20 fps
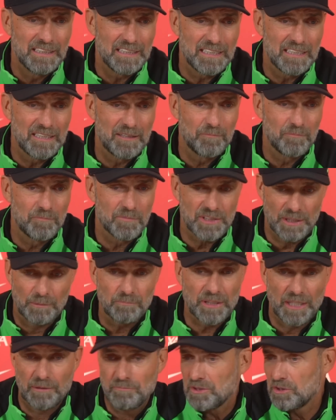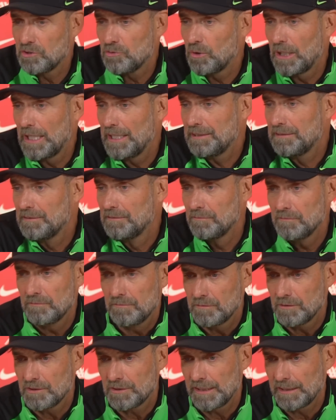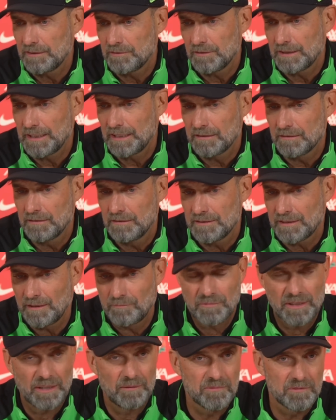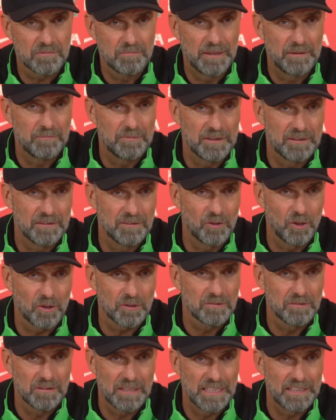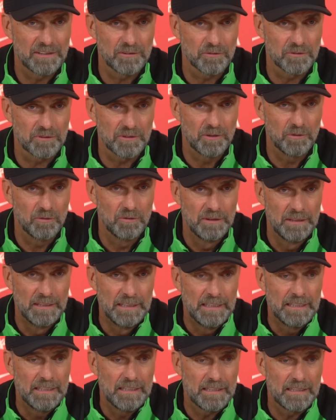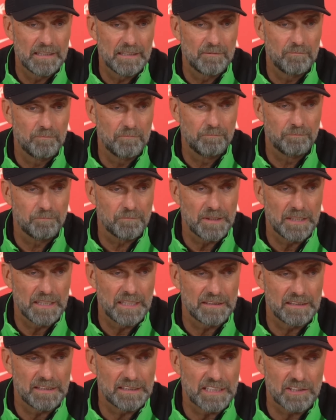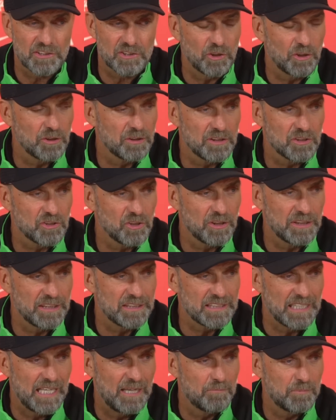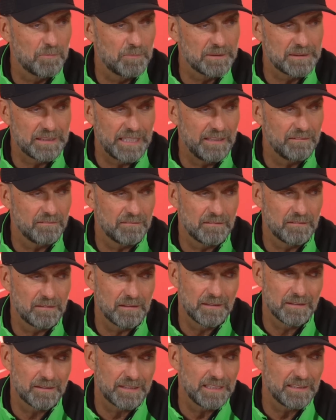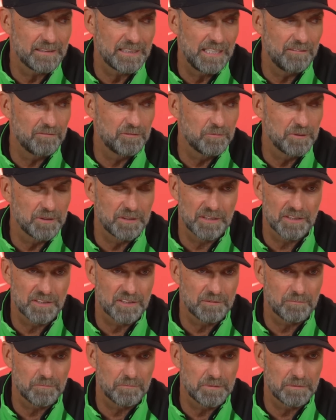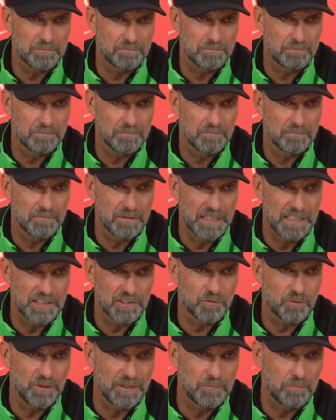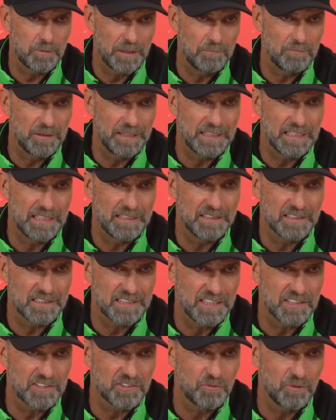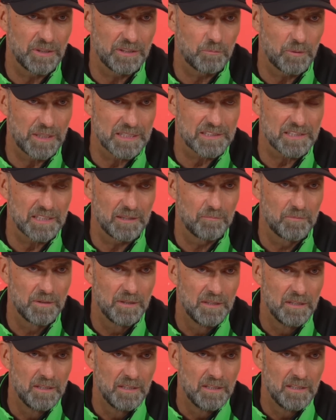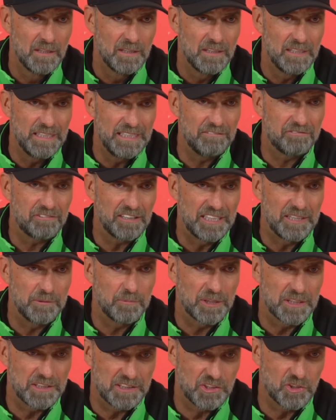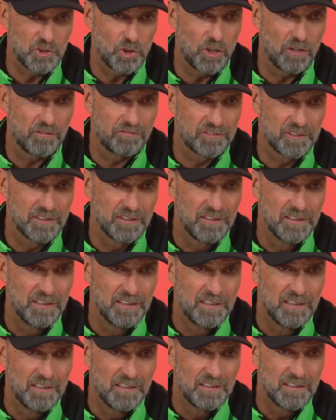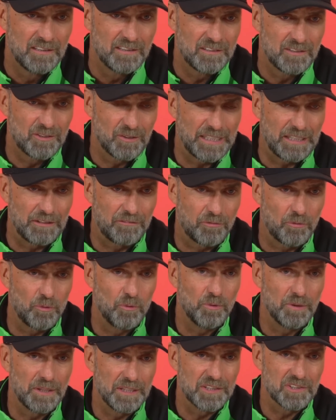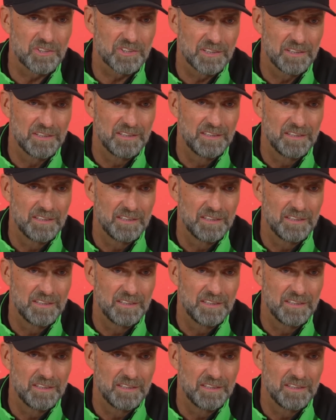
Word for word: Um, sometimes it's right, to stick together, and sometimes maybe not. I don't know. Um, I, that's not It's not an example, but they, I think David with his history in the Premier League and his history at West Ham, if anybody deserved to get through this